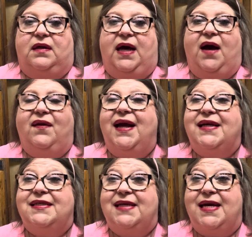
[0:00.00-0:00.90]
All I
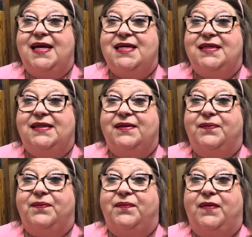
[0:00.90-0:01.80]
can say is,
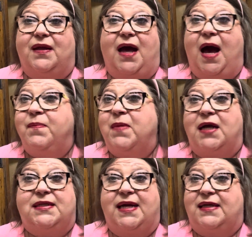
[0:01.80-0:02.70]
I'm
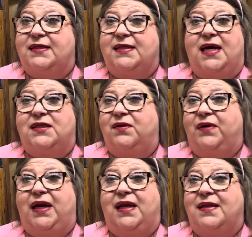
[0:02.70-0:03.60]
not taking sides
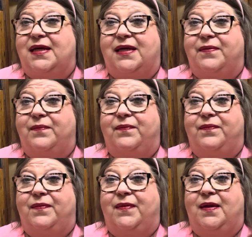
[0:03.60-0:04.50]
on anything.
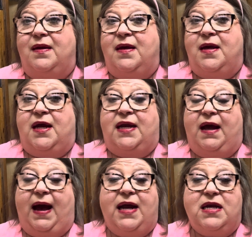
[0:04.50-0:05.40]

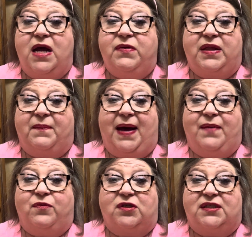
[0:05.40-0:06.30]
Now, I know in the
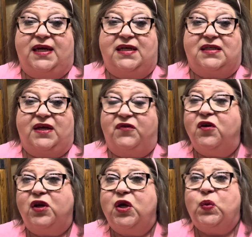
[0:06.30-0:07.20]
Bible it says, if
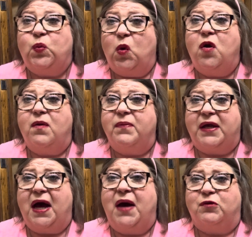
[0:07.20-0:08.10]
you're lukewarm,
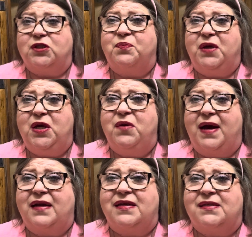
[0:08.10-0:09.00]
God will spew you
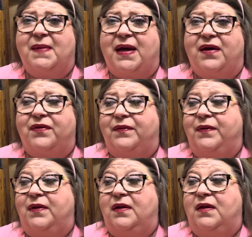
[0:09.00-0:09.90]
out of his mouth.
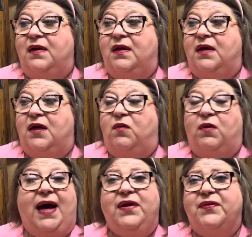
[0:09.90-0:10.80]

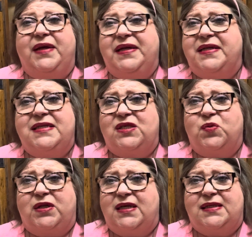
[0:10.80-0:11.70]
Well, I don't think this is
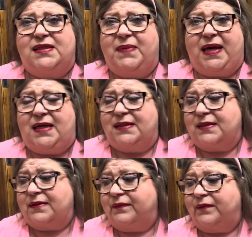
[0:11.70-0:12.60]
what this
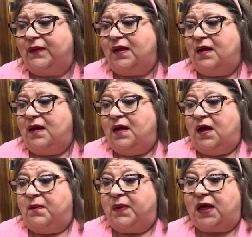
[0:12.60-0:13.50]
means,
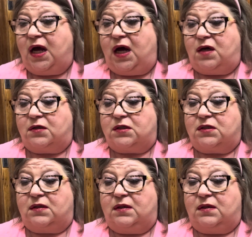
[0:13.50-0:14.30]
because